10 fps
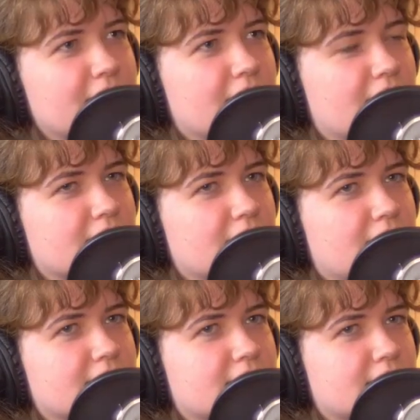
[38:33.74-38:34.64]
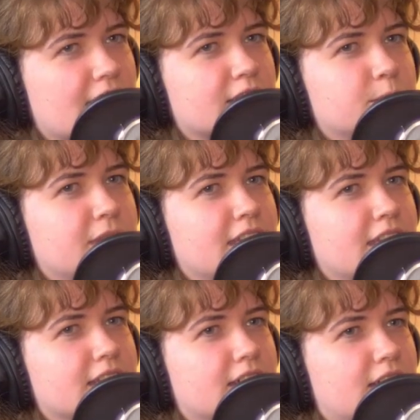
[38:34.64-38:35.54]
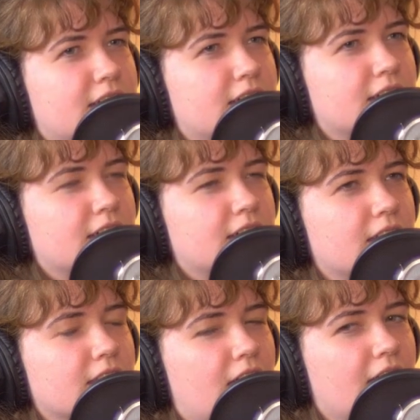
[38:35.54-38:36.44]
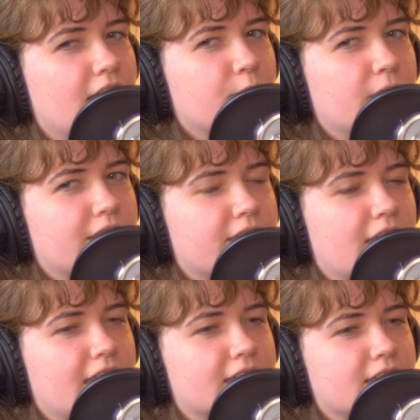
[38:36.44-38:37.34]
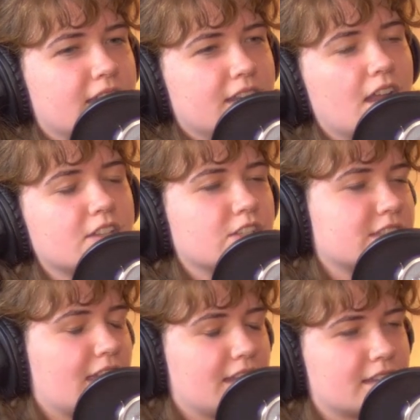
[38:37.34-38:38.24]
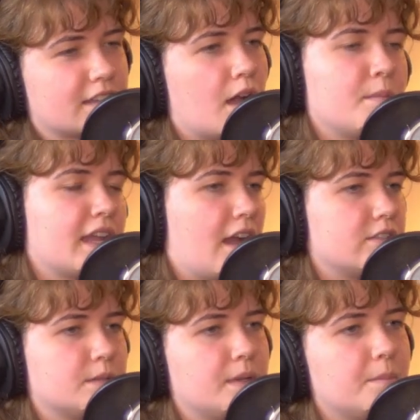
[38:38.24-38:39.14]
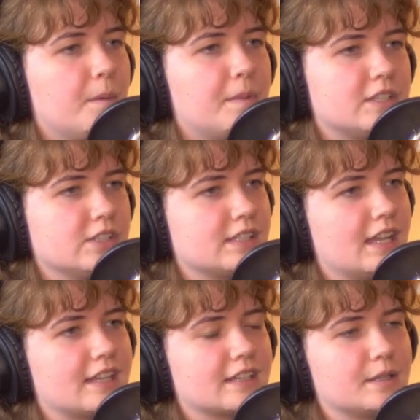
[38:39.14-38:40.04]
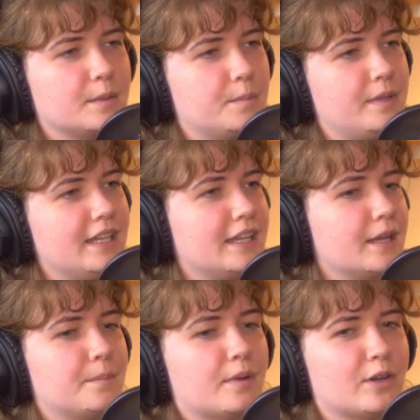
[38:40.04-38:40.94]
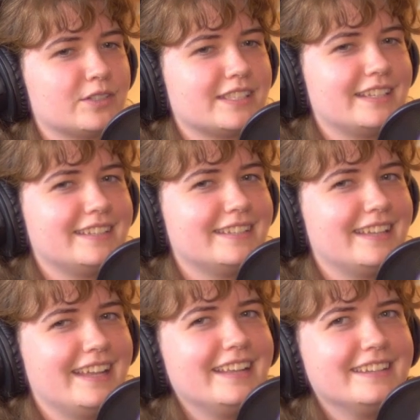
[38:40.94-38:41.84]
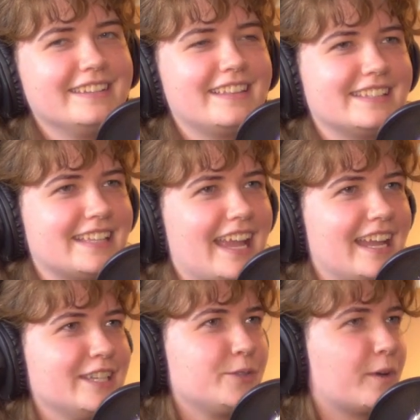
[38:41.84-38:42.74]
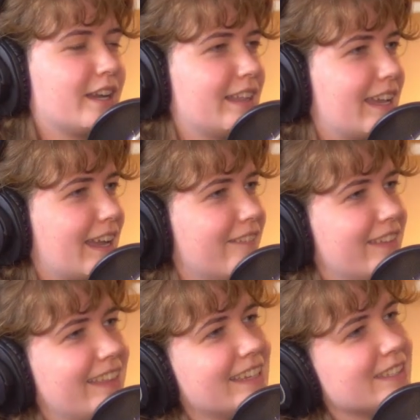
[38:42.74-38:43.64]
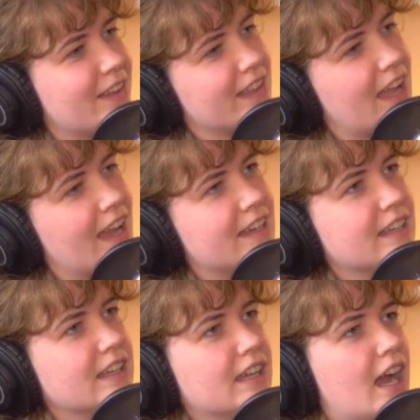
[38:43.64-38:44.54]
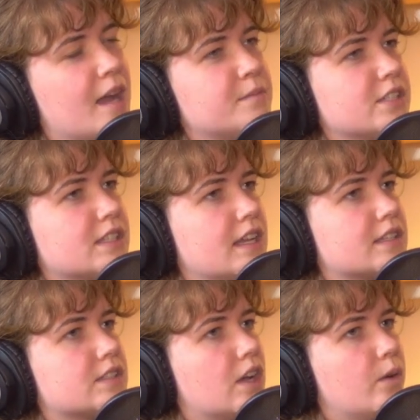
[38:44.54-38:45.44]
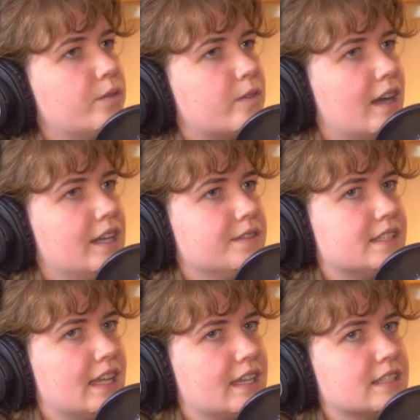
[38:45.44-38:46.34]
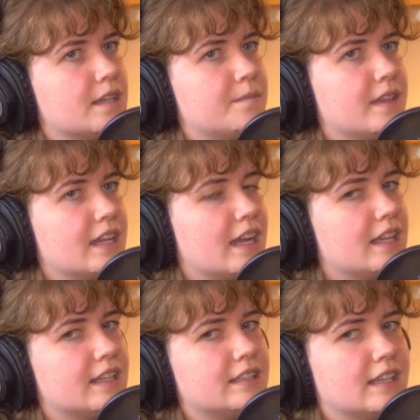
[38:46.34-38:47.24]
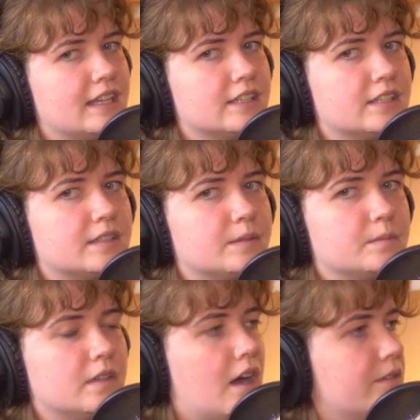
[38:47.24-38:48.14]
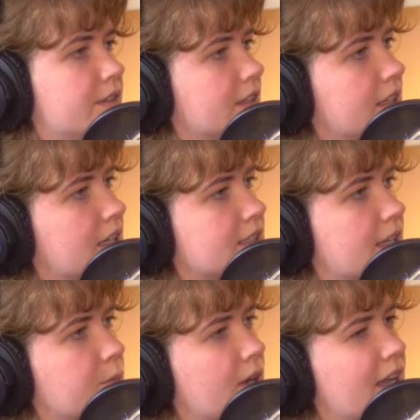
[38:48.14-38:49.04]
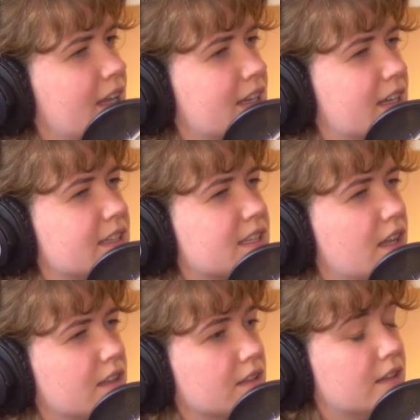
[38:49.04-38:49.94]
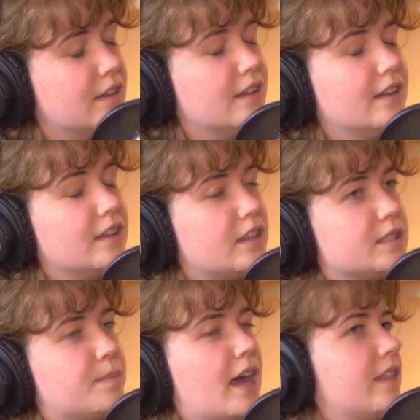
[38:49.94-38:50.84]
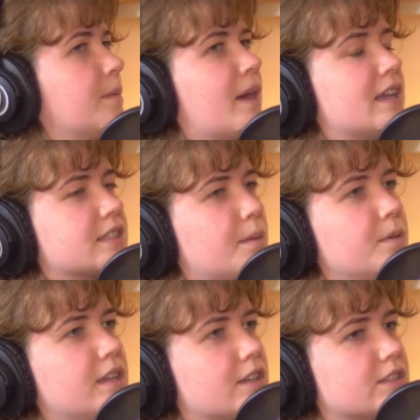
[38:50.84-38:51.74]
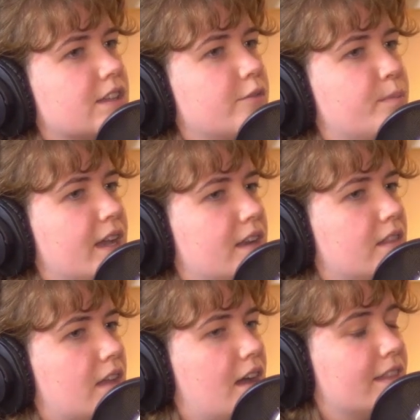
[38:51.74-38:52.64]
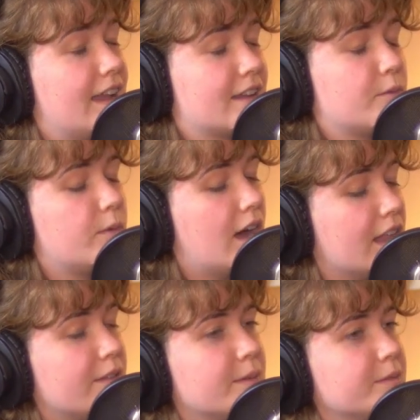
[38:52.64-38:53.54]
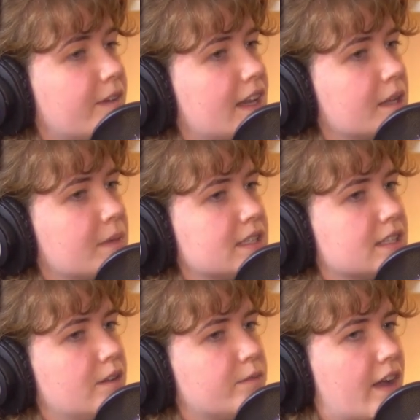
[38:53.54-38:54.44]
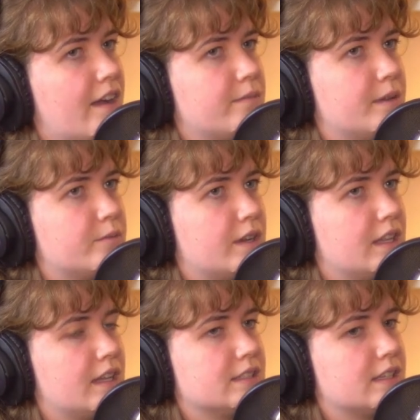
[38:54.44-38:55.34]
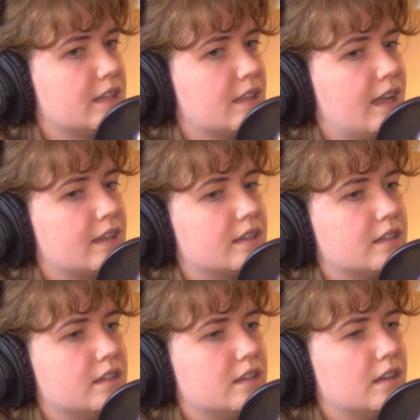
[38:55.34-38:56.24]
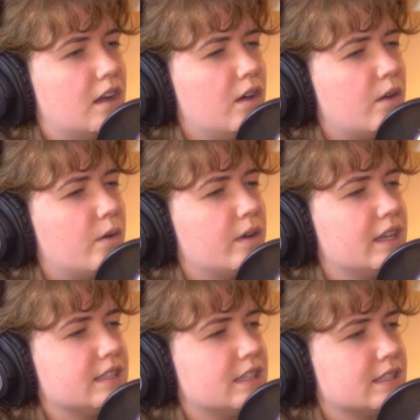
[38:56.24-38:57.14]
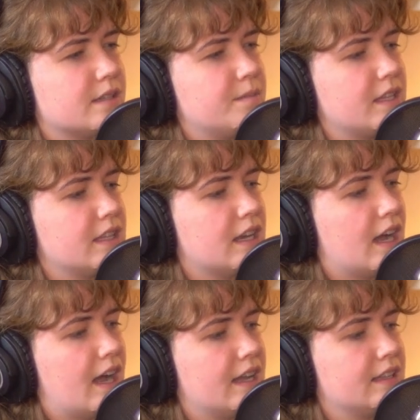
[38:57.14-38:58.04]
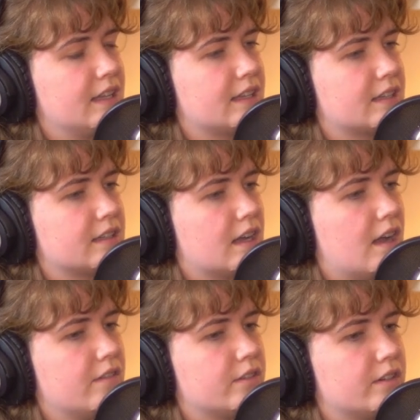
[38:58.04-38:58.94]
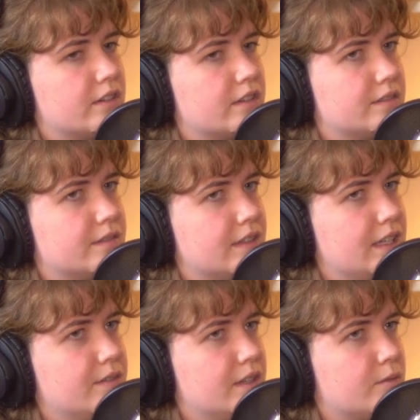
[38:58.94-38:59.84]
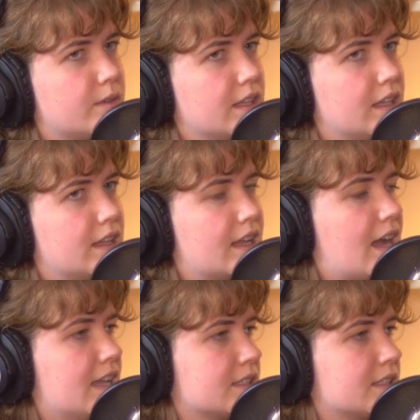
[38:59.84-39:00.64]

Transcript: that has scared me a lot with like, not just like coming out to people, but just like being a person in this age where like everything is online. I'm just like so afraid of saying something and then later not feeling that same way. Because the past couple years have been a lot, like while I've been finding myself, have been realizing like, oh, is this something that I like ever even really like asked